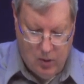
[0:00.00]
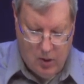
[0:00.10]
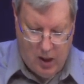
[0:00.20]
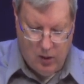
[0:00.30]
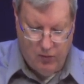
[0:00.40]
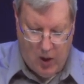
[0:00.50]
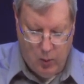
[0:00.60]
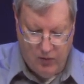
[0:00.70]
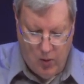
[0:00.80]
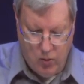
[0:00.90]
I
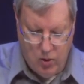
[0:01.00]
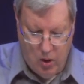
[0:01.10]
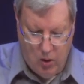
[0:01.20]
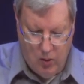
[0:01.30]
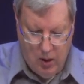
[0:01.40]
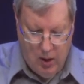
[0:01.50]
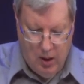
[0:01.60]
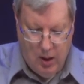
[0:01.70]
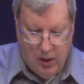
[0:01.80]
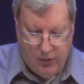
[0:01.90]
would vote no
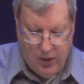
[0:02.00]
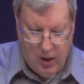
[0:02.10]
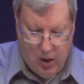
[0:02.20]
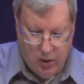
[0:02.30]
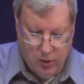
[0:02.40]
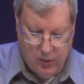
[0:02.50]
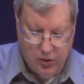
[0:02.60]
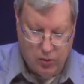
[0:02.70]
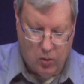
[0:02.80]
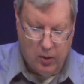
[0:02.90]
on City Hall to
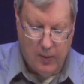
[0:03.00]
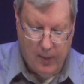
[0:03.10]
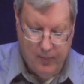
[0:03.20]
restore it.